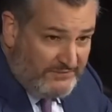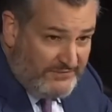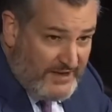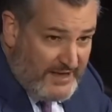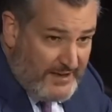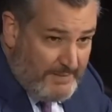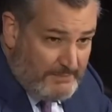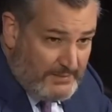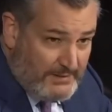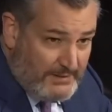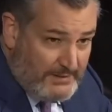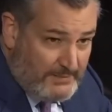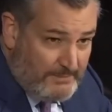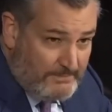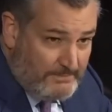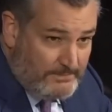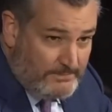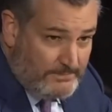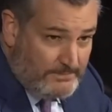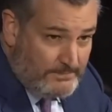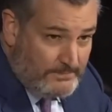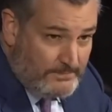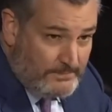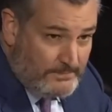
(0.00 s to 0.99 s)
family.
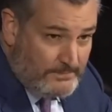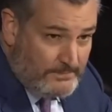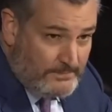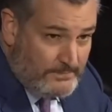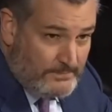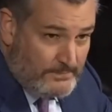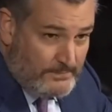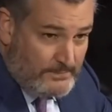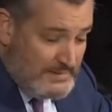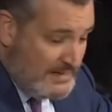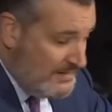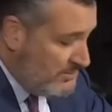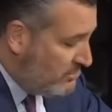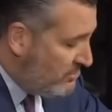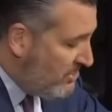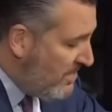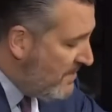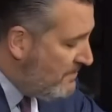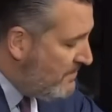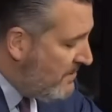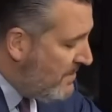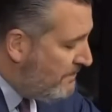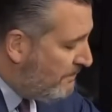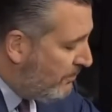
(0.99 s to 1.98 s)
Now,
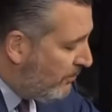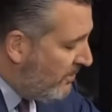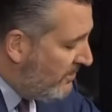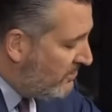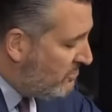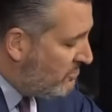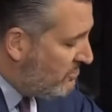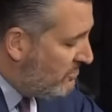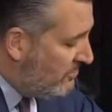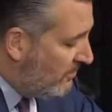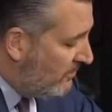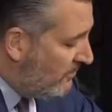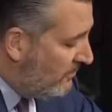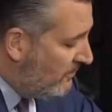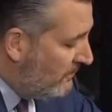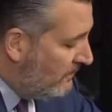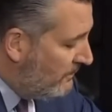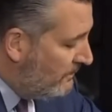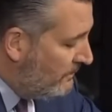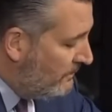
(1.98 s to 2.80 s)
J.B. Pritzker